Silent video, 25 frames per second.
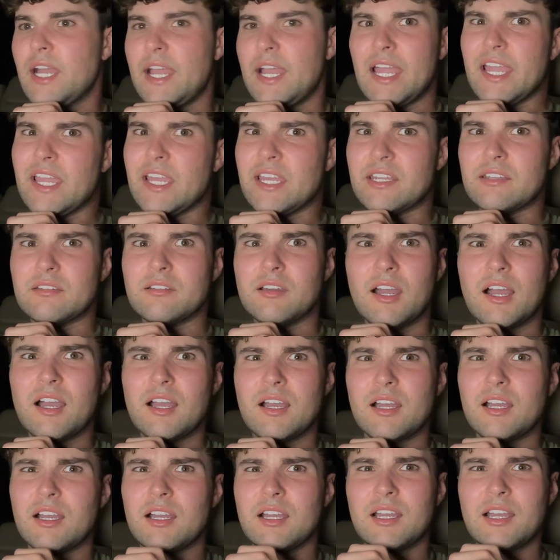And
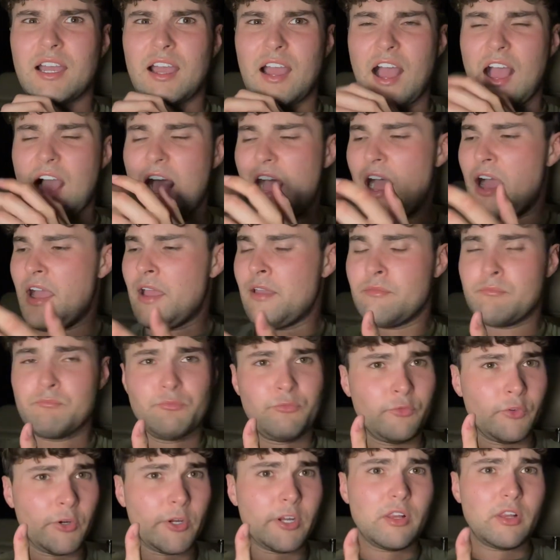I
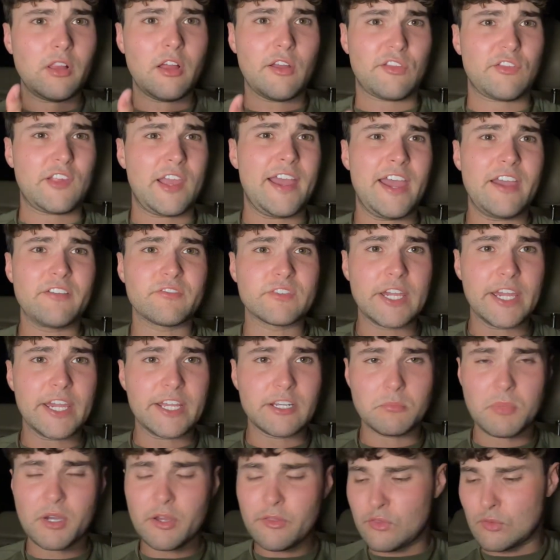realized I have gained
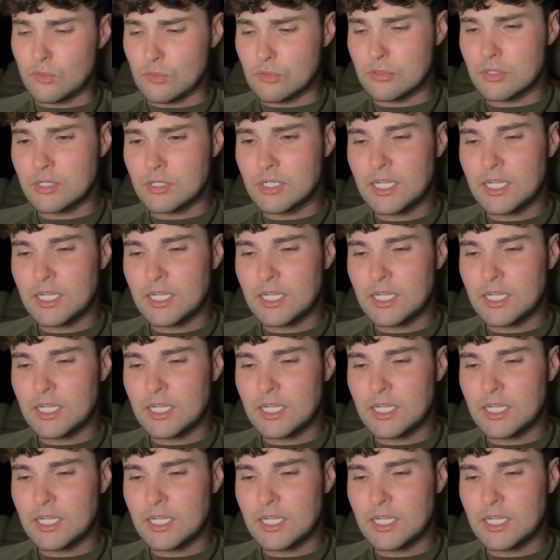muscle.